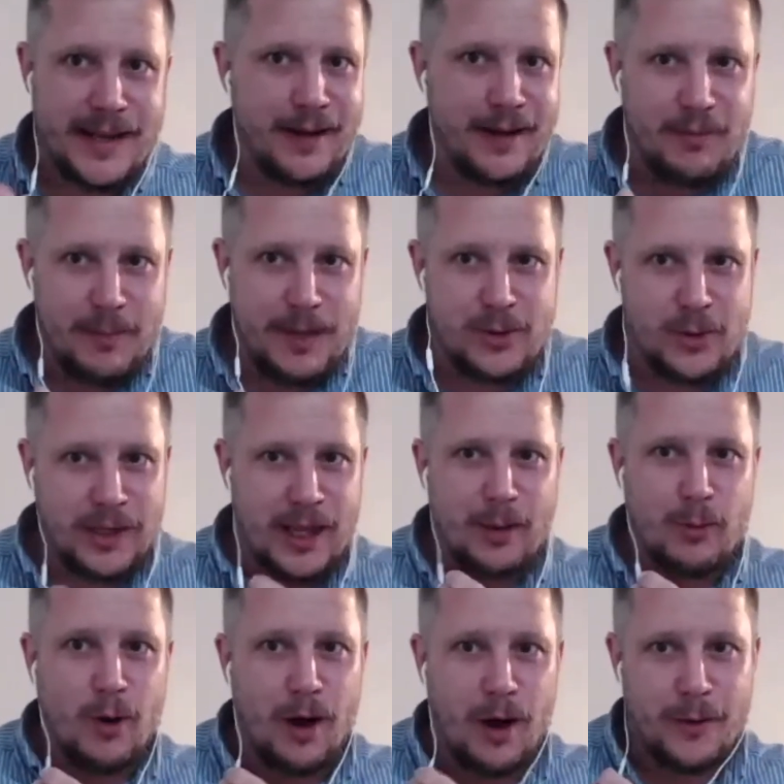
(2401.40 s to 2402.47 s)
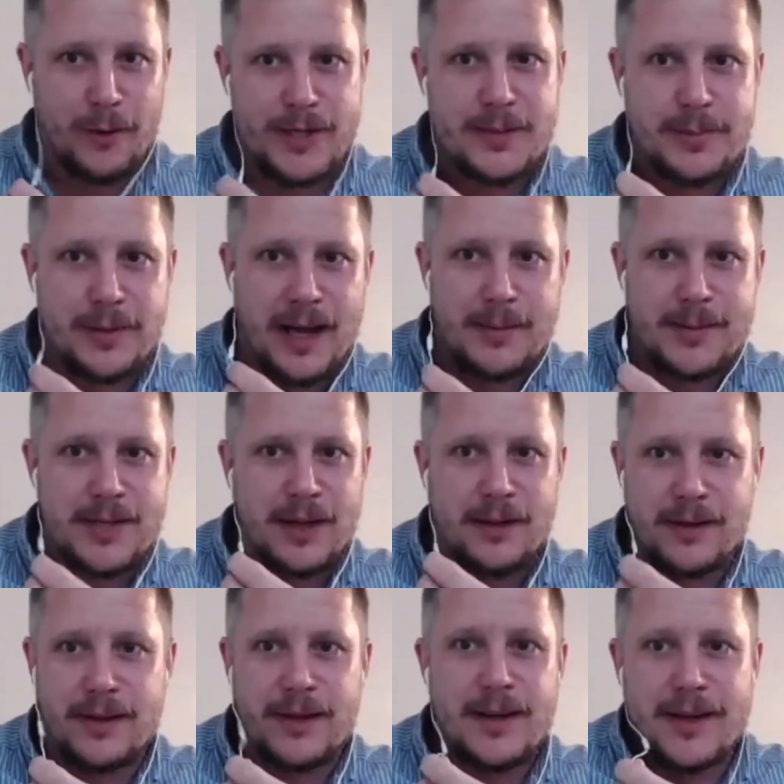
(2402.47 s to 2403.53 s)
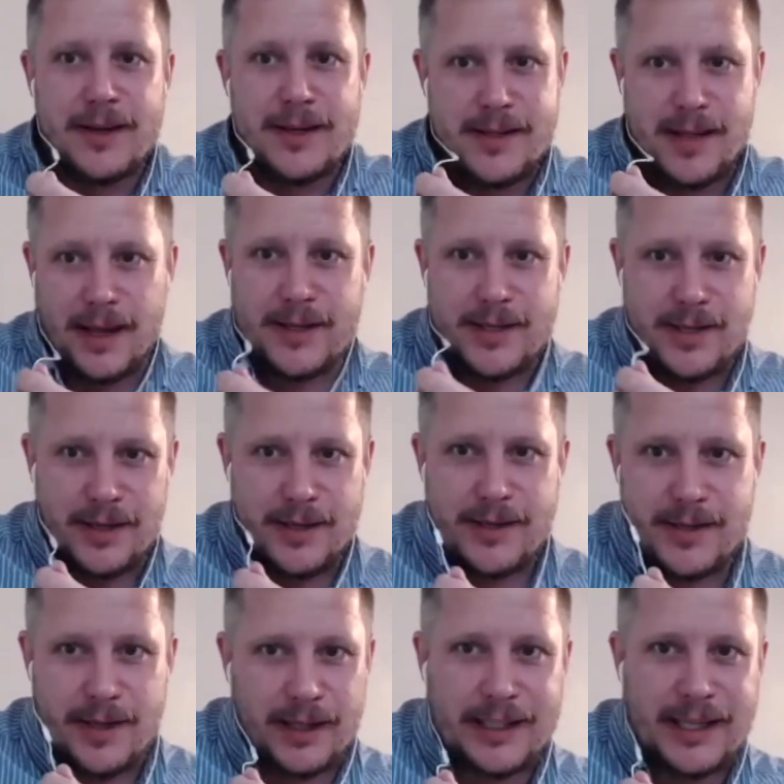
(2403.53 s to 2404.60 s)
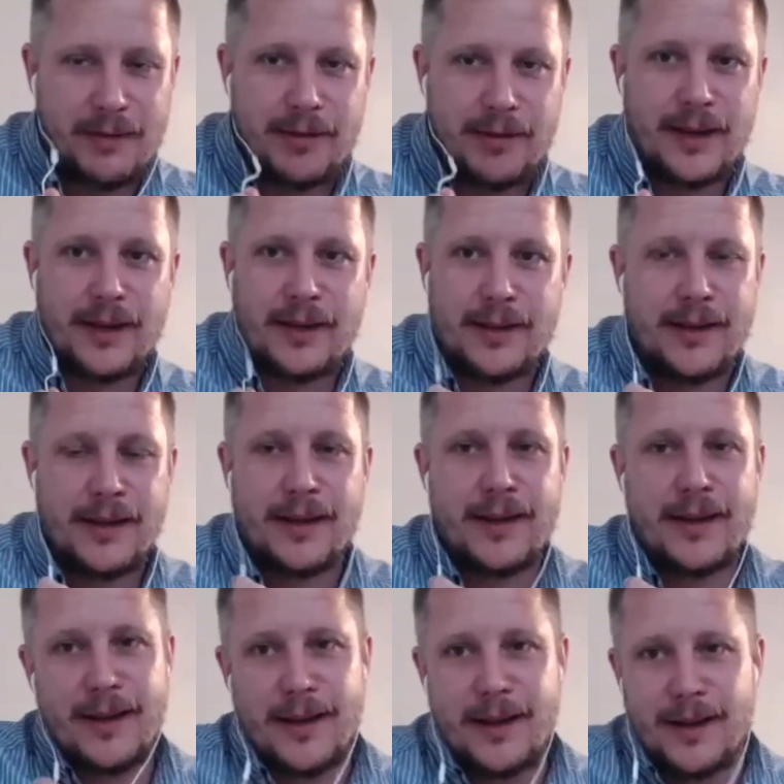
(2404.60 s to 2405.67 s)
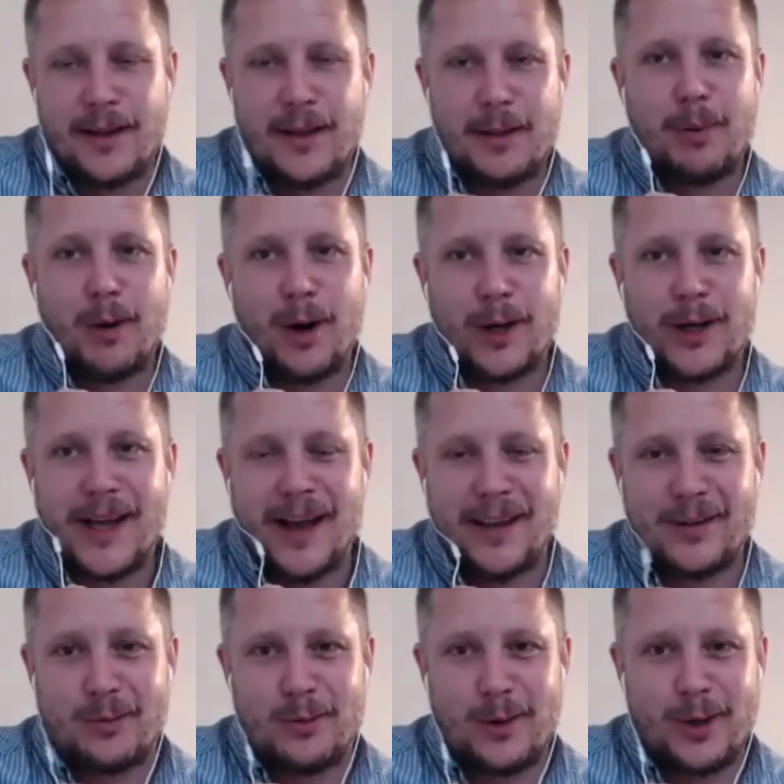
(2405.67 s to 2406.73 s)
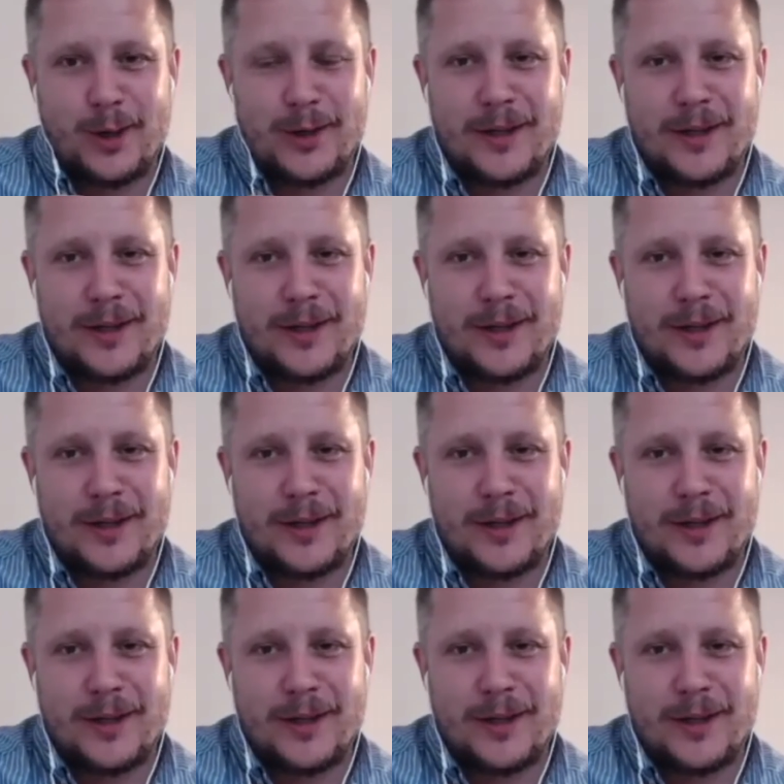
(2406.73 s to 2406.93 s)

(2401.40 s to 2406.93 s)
of me drinking water is perhaps not the sexiest activity in the the podcast world.